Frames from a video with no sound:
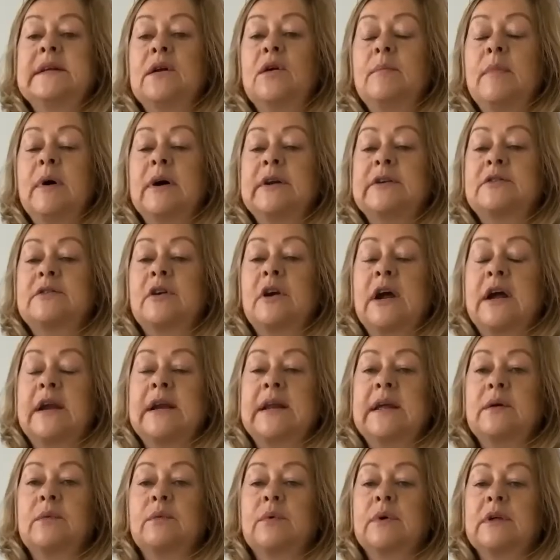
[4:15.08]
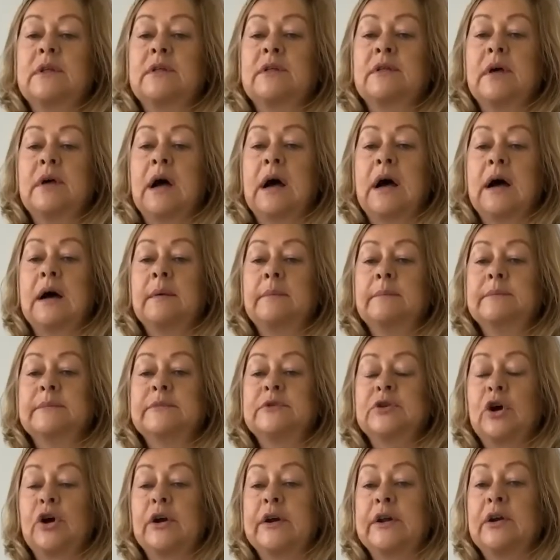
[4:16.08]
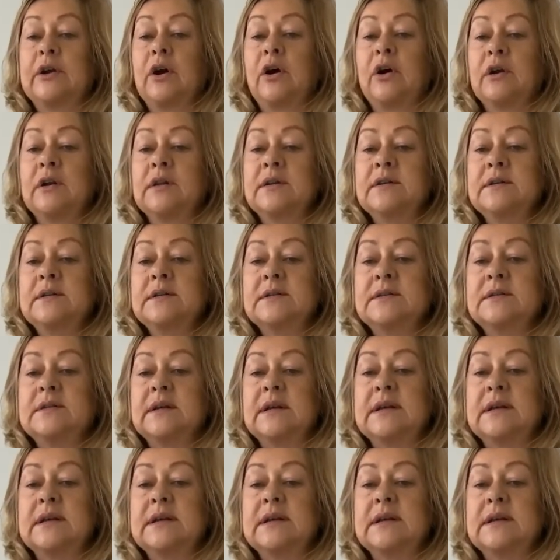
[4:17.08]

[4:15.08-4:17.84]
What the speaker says: all my training with Tony Collins.